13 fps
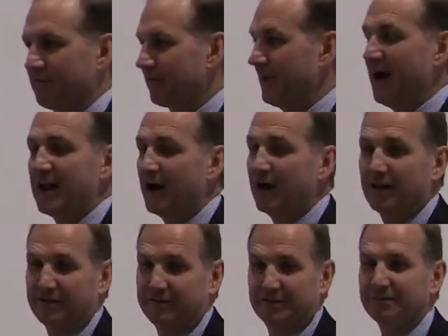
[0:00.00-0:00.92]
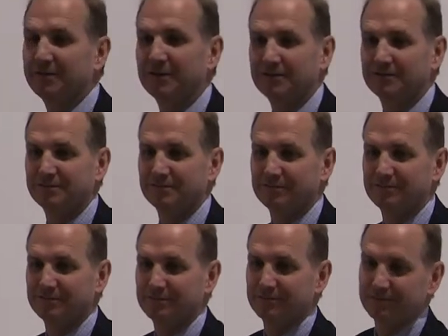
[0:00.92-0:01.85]
Not all of them.
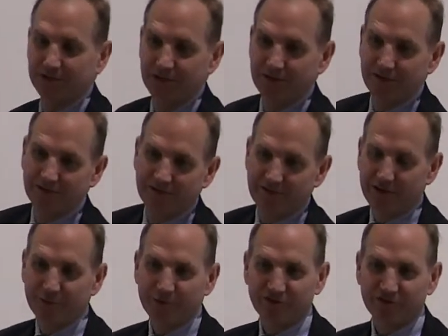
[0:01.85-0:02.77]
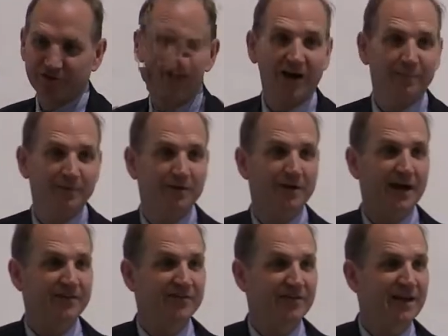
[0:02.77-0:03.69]
There were some who
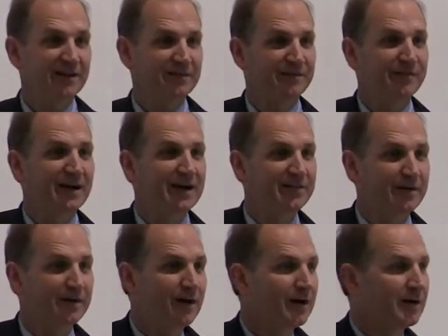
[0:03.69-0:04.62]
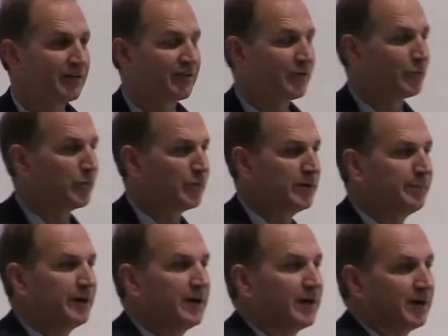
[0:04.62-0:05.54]
had sanctified their hearts and were
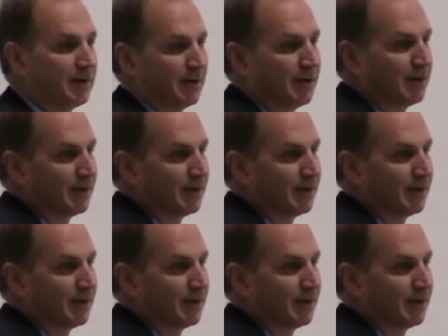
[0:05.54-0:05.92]
prepared.